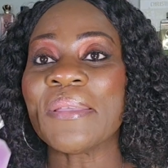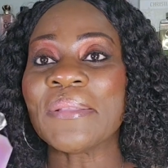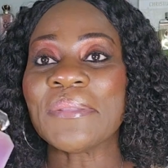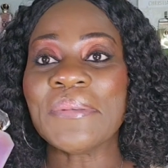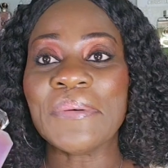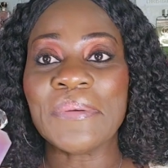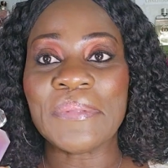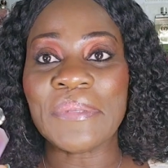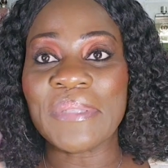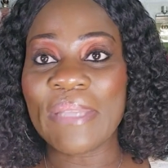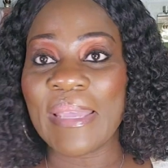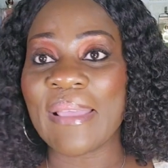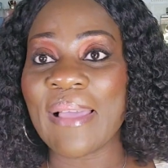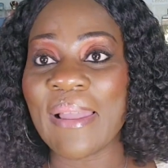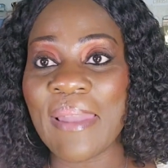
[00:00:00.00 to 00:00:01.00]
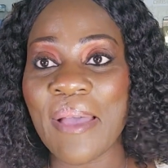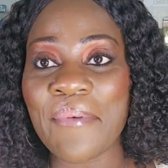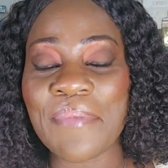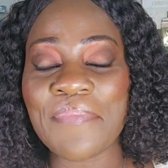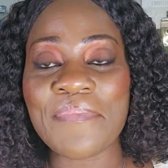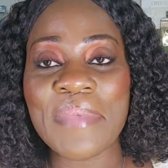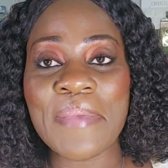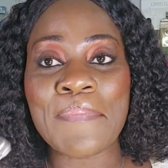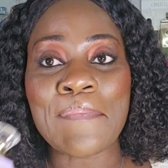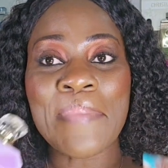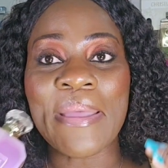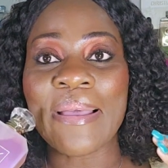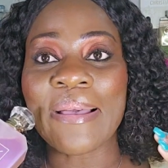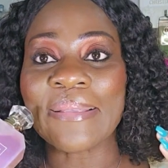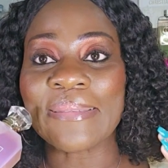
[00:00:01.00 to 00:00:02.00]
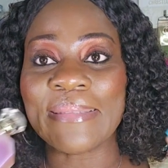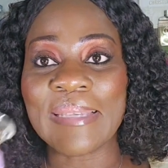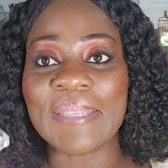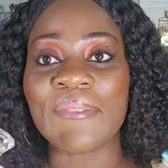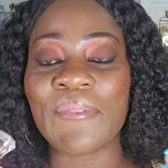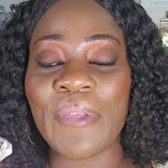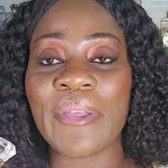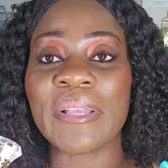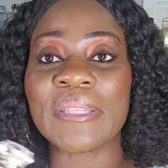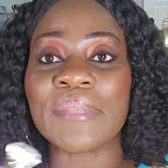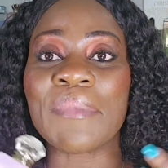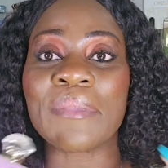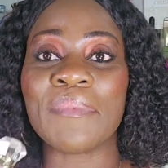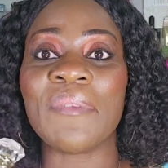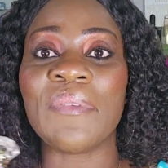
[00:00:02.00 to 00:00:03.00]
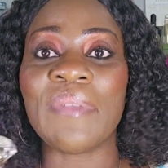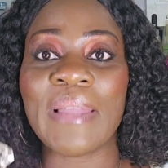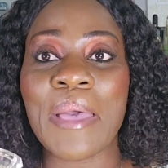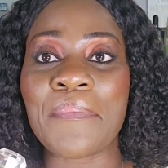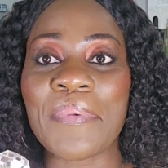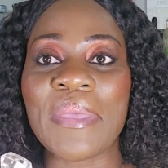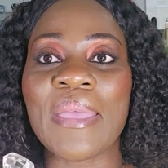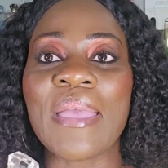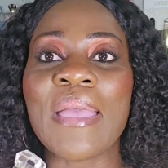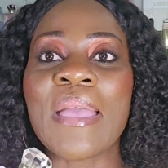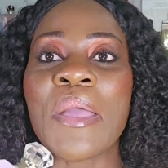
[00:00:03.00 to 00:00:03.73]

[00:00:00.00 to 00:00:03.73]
to take along with me, because this fragrance makes me feel happy.